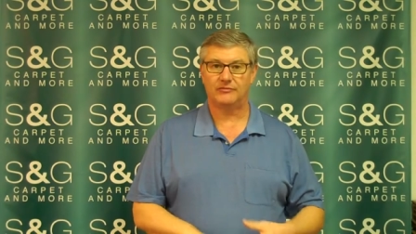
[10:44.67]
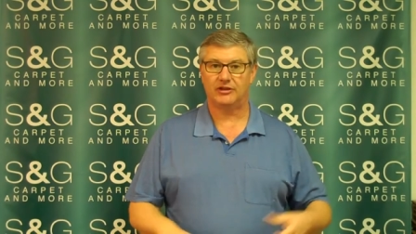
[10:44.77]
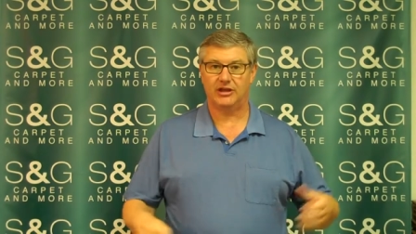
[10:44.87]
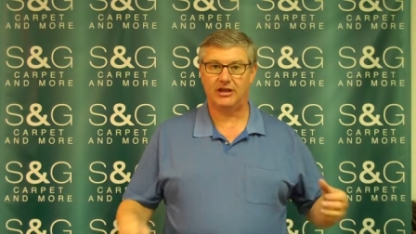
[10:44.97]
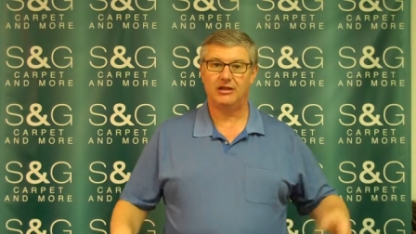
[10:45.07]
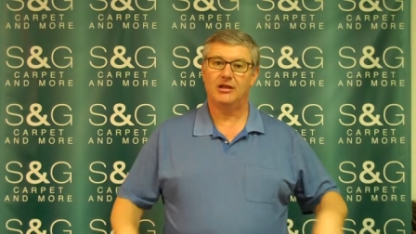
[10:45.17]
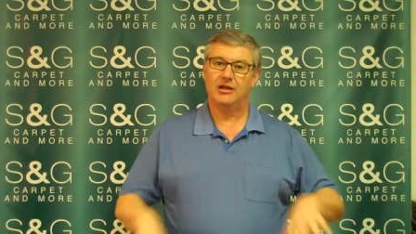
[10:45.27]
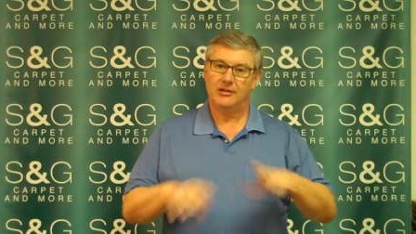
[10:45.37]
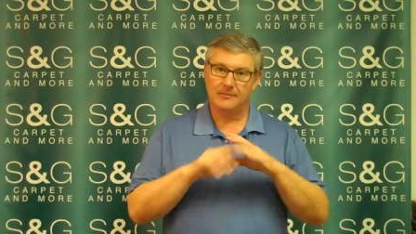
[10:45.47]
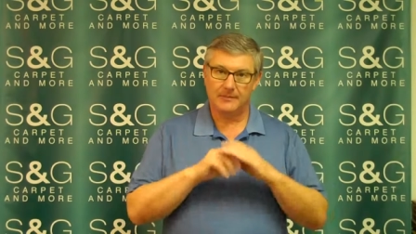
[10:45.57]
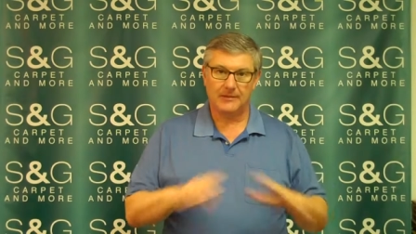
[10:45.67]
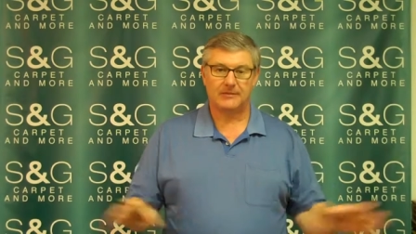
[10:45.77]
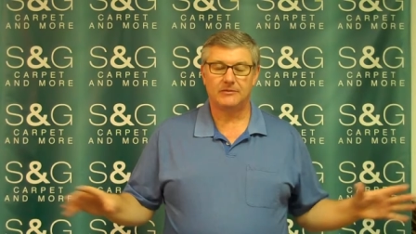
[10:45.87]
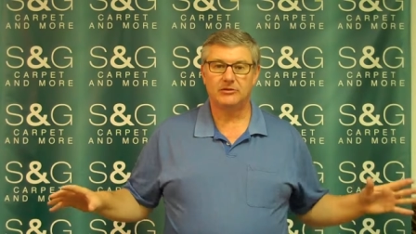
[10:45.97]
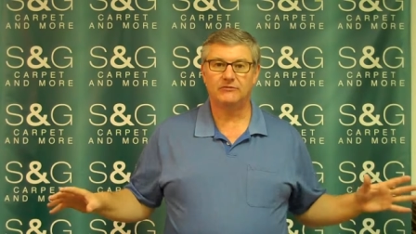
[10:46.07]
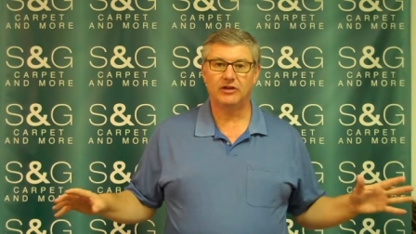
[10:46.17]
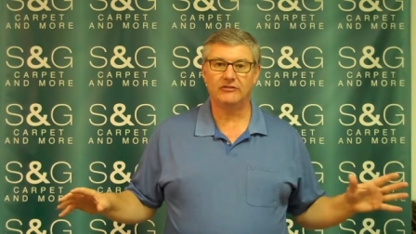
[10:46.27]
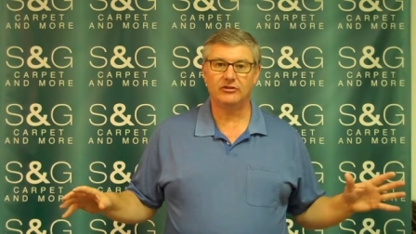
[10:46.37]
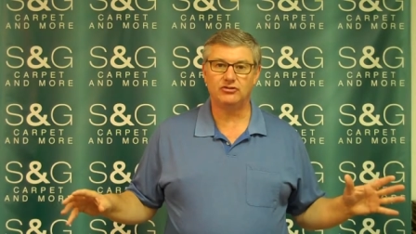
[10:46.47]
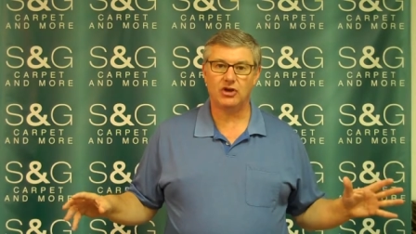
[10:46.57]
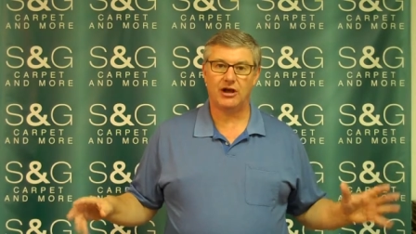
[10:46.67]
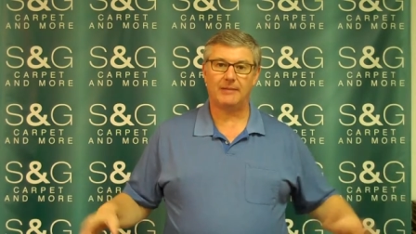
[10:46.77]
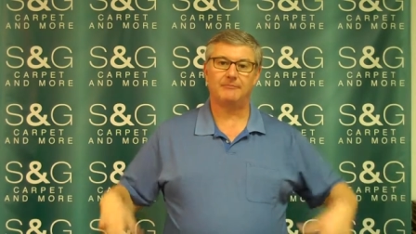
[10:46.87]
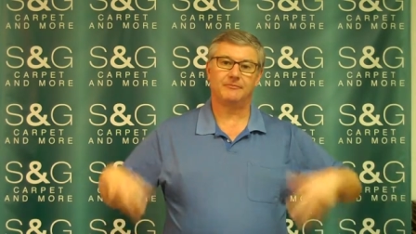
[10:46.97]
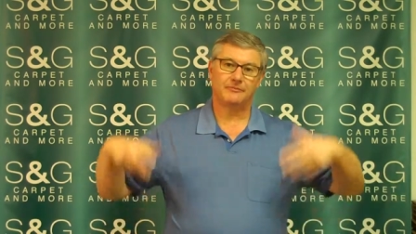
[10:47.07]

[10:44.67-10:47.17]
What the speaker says: Okay? You've done the job.